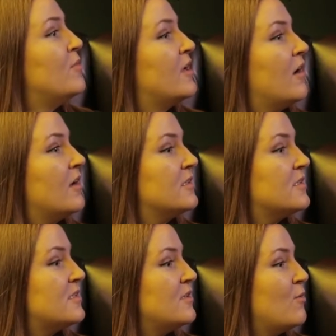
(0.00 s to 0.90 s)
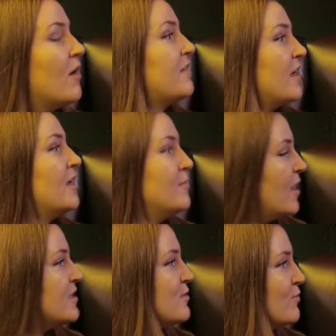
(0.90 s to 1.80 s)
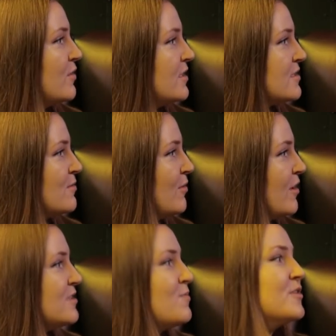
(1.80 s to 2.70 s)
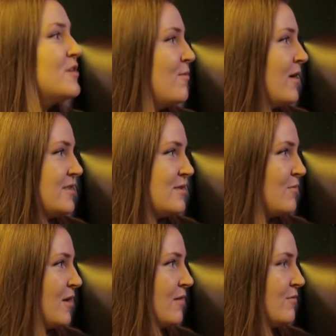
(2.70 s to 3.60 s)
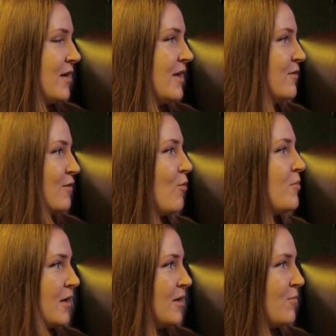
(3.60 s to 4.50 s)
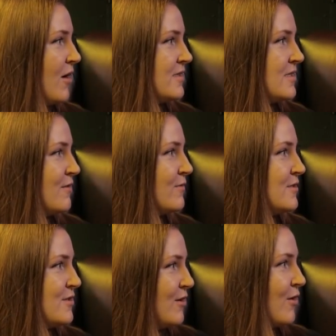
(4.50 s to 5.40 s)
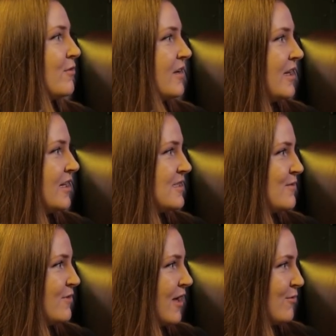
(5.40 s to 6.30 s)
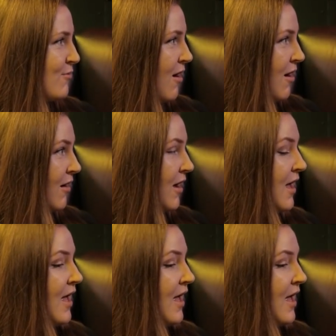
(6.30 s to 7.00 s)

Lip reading: because you are taking a massive risk, when, especially when it's something really utopian and positive, because you'll look ridiculous if you get it wrong.